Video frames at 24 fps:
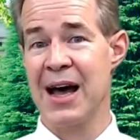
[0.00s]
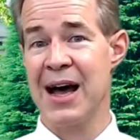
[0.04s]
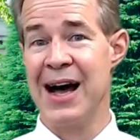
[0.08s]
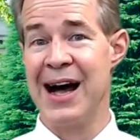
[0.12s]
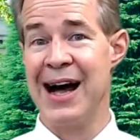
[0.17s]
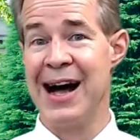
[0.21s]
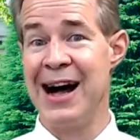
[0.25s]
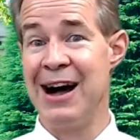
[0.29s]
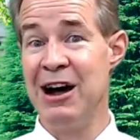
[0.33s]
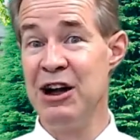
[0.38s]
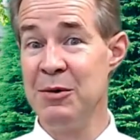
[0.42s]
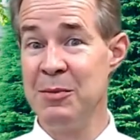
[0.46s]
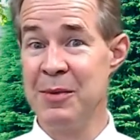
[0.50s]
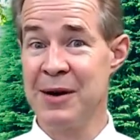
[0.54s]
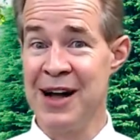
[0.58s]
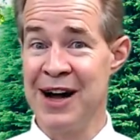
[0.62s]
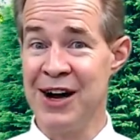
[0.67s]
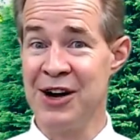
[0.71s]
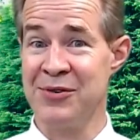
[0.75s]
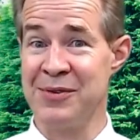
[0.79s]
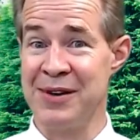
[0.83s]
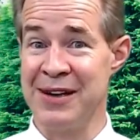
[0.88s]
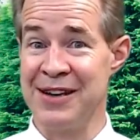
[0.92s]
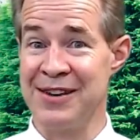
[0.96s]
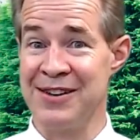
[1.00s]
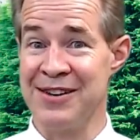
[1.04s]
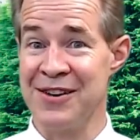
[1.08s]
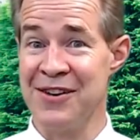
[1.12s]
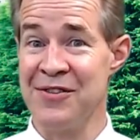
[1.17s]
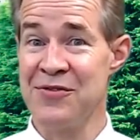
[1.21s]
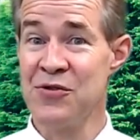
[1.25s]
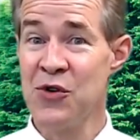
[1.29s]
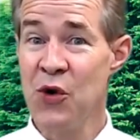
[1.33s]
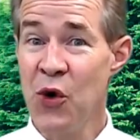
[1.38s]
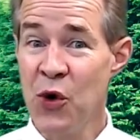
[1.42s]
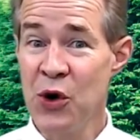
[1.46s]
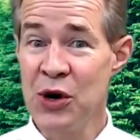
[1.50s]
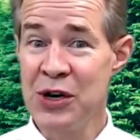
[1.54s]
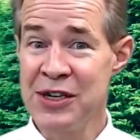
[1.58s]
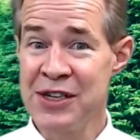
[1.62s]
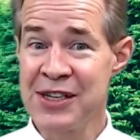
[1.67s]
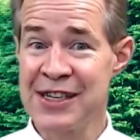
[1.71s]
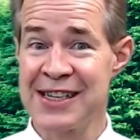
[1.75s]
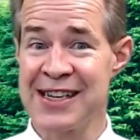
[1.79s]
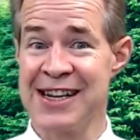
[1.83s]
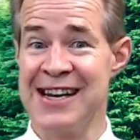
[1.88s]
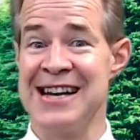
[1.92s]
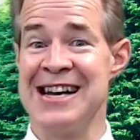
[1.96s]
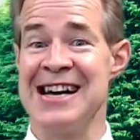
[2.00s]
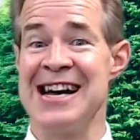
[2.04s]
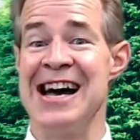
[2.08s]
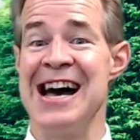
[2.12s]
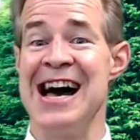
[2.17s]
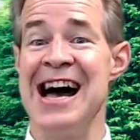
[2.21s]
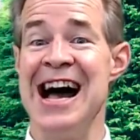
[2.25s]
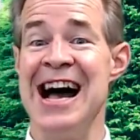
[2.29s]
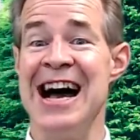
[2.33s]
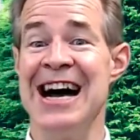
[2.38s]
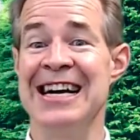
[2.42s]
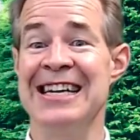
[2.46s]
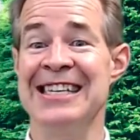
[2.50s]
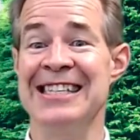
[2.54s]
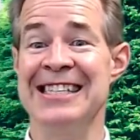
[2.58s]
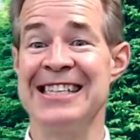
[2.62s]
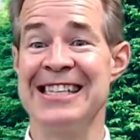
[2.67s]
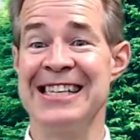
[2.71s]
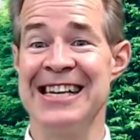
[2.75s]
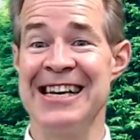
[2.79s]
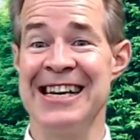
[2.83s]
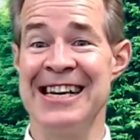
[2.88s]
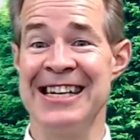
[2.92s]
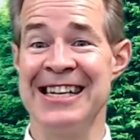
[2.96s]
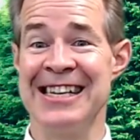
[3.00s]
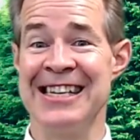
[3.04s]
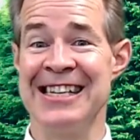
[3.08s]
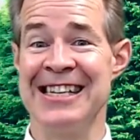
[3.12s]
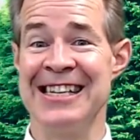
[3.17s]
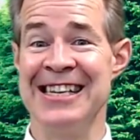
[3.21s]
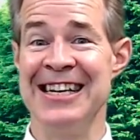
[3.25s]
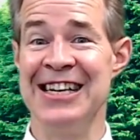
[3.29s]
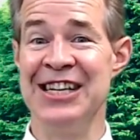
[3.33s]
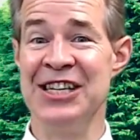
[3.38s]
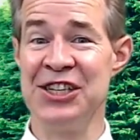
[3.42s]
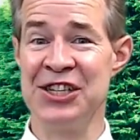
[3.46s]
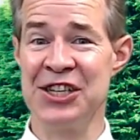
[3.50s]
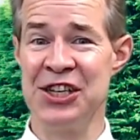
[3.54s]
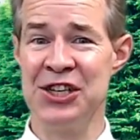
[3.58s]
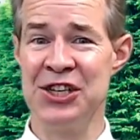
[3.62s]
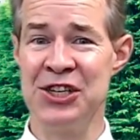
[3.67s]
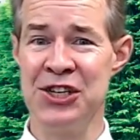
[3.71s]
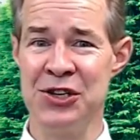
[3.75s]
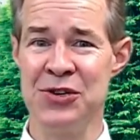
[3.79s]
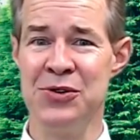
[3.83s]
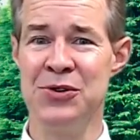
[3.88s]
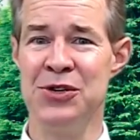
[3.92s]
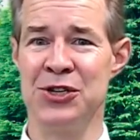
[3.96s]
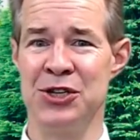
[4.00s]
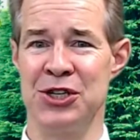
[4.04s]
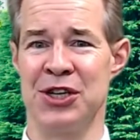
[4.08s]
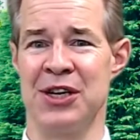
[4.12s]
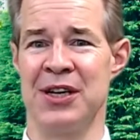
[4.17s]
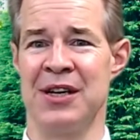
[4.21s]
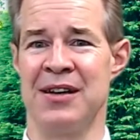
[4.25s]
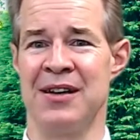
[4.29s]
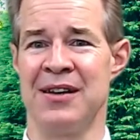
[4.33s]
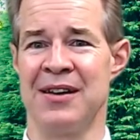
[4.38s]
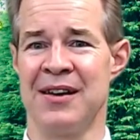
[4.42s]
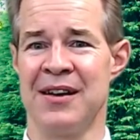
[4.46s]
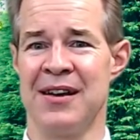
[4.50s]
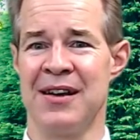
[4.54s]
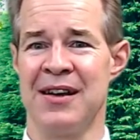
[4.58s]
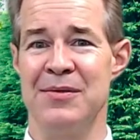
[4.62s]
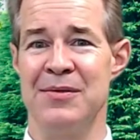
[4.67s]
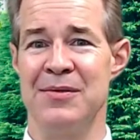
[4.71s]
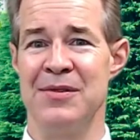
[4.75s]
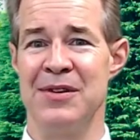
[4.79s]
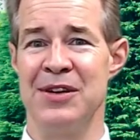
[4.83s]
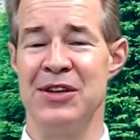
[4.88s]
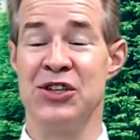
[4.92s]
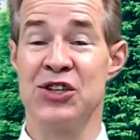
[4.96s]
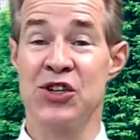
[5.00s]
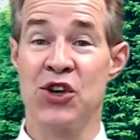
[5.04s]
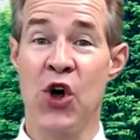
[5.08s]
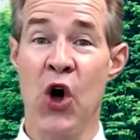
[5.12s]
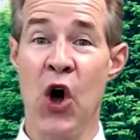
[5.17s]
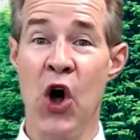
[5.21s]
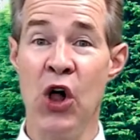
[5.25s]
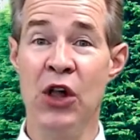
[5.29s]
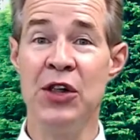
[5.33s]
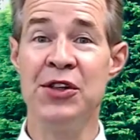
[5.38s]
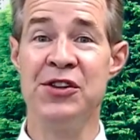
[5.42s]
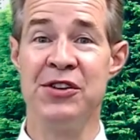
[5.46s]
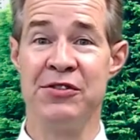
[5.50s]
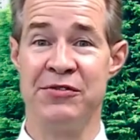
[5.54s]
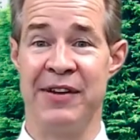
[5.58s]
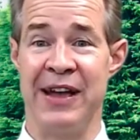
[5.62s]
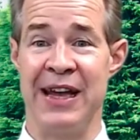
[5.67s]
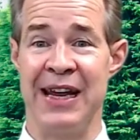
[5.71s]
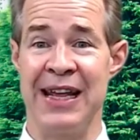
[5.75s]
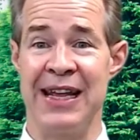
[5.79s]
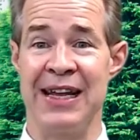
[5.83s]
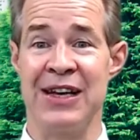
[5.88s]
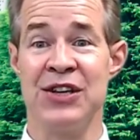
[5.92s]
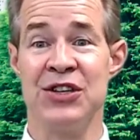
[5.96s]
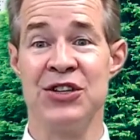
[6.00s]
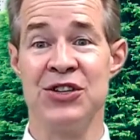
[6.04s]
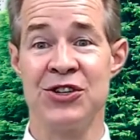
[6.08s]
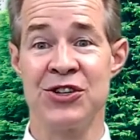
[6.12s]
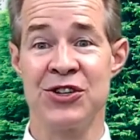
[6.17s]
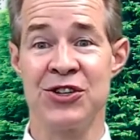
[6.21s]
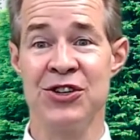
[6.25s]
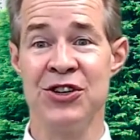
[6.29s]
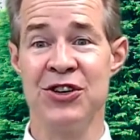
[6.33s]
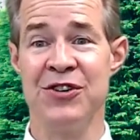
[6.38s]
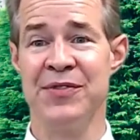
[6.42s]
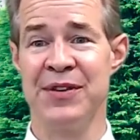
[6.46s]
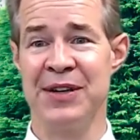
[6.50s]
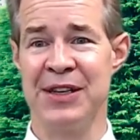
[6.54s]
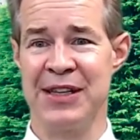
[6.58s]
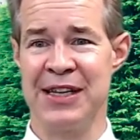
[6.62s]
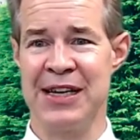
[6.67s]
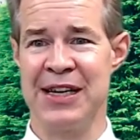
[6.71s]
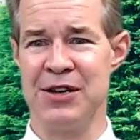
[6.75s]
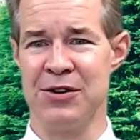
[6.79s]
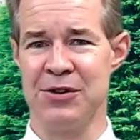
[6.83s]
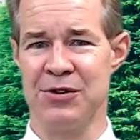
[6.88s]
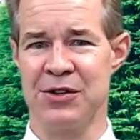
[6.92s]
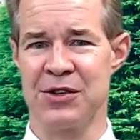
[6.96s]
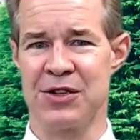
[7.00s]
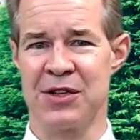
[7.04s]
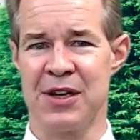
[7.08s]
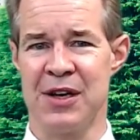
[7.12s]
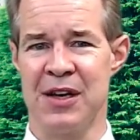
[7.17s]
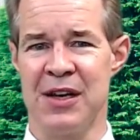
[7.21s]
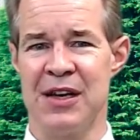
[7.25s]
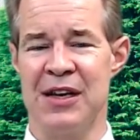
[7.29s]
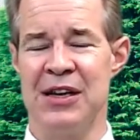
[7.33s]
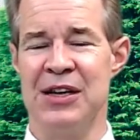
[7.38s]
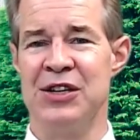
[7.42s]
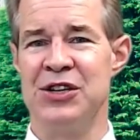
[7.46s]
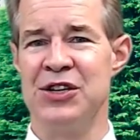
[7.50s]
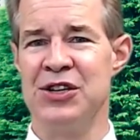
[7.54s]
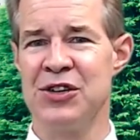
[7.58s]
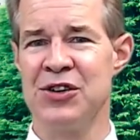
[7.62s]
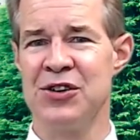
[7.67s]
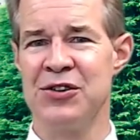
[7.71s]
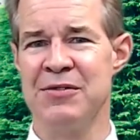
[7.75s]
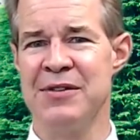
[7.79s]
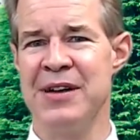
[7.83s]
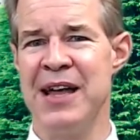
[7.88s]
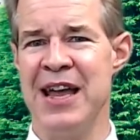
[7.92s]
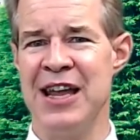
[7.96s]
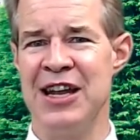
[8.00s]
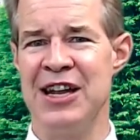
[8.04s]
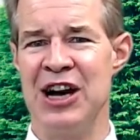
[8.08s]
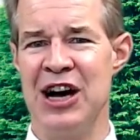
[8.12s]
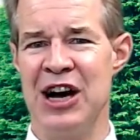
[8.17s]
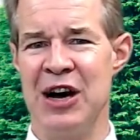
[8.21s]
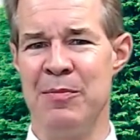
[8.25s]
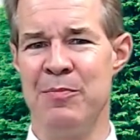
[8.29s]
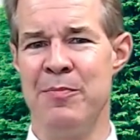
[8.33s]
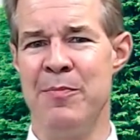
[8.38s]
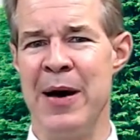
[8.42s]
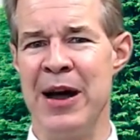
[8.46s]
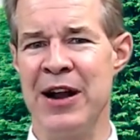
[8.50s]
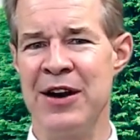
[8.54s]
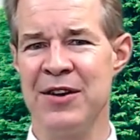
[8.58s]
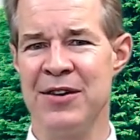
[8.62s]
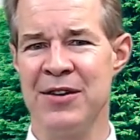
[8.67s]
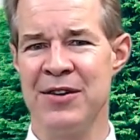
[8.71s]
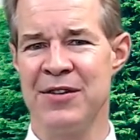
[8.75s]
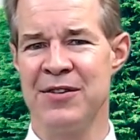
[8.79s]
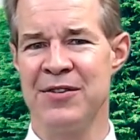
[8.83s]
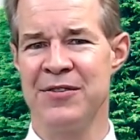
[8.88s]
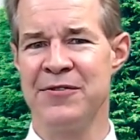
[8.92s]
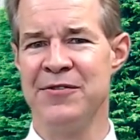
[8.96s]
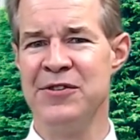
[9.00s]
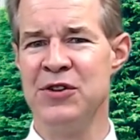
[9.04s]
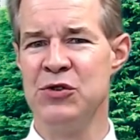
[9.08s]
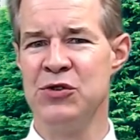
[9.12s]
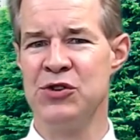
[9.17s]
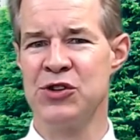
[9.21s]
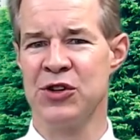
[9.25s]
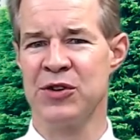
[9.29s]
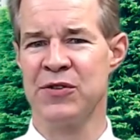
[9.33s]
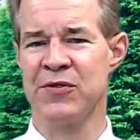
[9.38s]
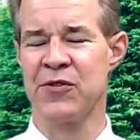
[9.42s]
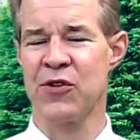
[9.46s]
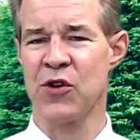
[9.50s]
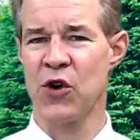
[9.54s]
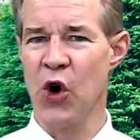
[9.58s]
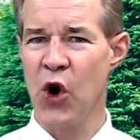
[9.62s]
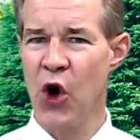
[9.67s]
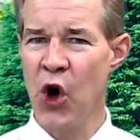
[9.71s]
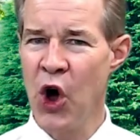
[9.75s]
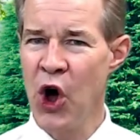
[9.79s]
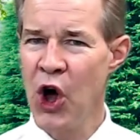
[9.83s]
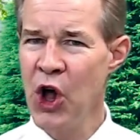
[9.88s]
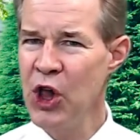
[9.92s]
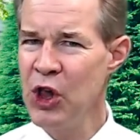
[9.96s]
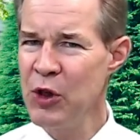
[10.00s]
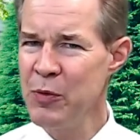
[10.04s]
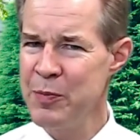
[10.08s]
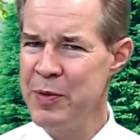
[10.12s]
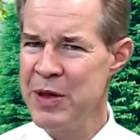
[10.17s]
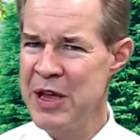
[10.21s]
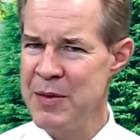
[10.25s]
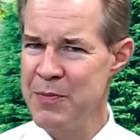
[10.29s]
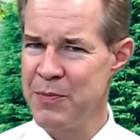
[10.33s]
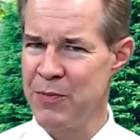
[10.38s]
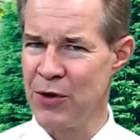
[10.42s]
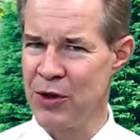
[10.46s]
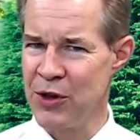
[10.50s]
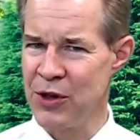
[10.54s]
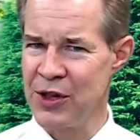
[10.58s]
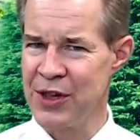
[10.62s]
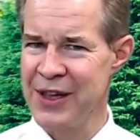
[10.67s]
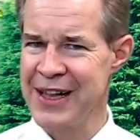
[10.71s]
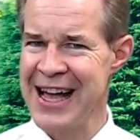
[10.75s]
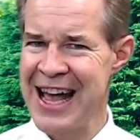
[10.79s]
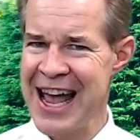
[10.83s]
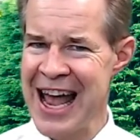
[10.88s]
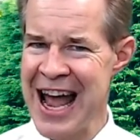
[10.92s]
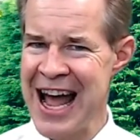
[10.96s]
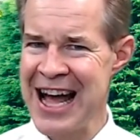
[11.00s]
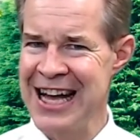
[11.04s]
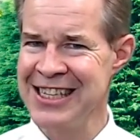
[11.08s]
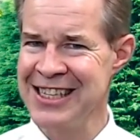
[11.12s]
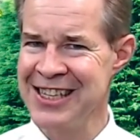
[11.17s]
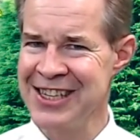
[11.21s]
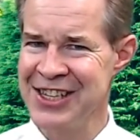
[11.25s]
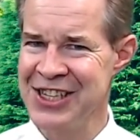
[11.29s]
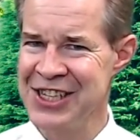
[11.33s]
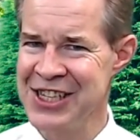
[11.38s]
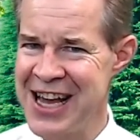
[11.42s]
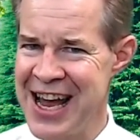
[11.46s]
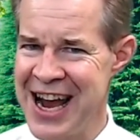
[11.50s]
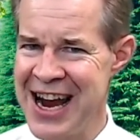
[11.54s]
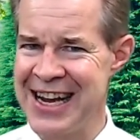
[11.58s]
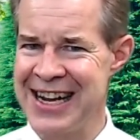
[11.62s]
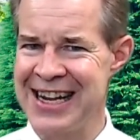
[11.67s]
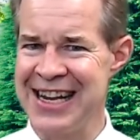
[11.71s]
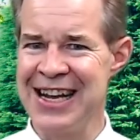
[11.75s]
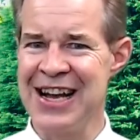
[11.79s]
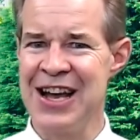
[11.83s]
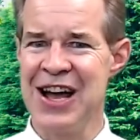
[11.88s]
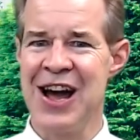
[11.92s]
Aoyama Gakuin, of course, as an institution, is cultivating servant leaders to create a better future for all people and society.